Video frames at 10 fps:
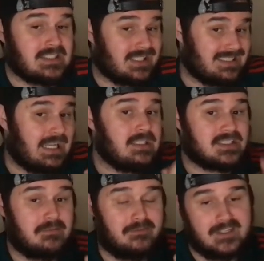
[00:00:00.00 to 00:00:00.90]
Because I can tell you
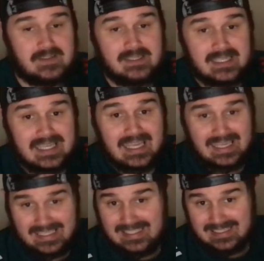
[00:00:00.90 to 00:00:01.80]
something,
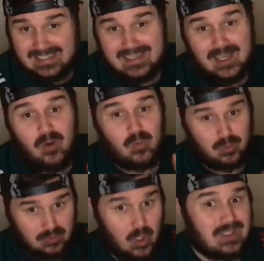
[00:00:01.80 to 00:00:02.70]
he
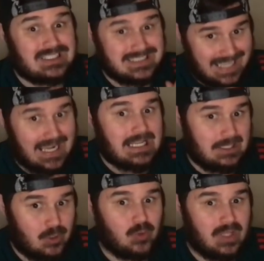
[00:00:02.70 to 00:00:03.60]
will know
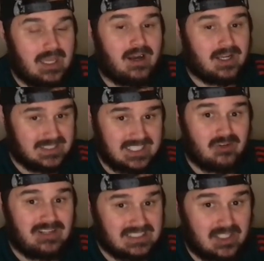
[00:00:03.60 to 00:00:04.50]
exactly who they are,
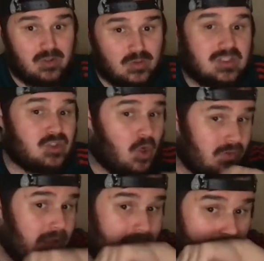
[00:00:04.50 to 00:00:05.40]
considering his uncle's a Don